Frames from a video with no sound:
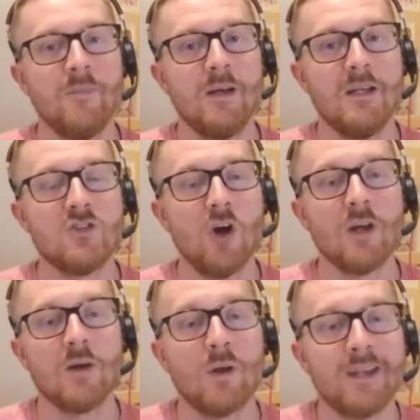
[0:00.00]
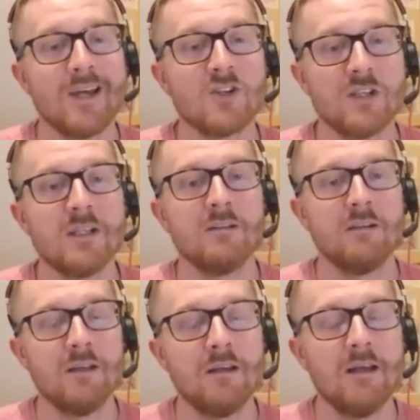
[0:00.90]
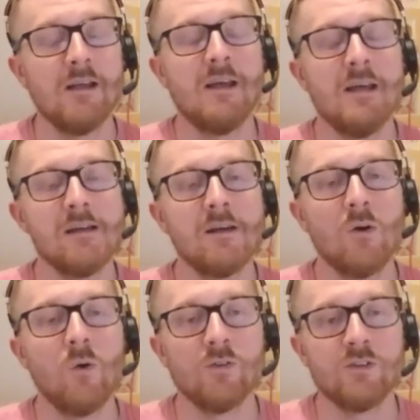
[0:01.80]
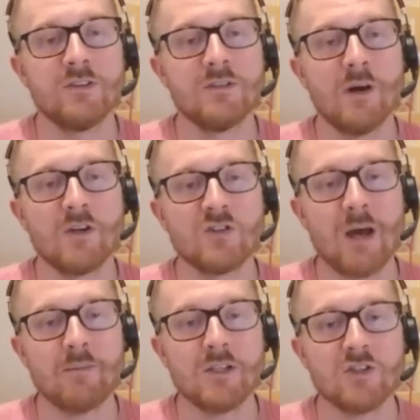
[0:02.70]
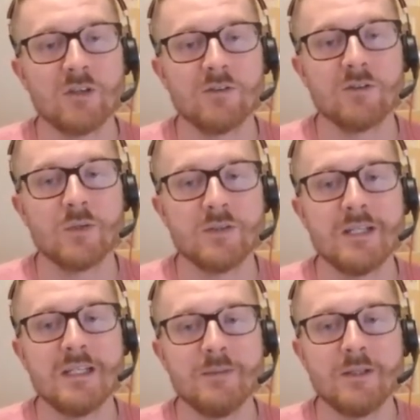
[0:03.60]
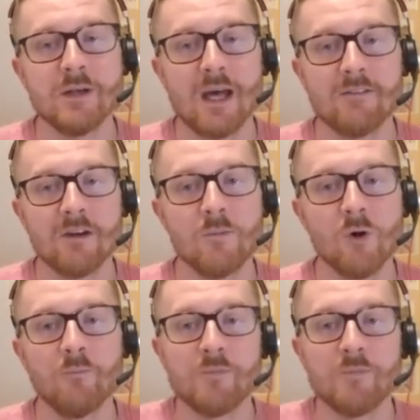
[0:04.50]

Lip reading: shocking, when it causes as much damage, and so we need to be doing a hell of a lot more.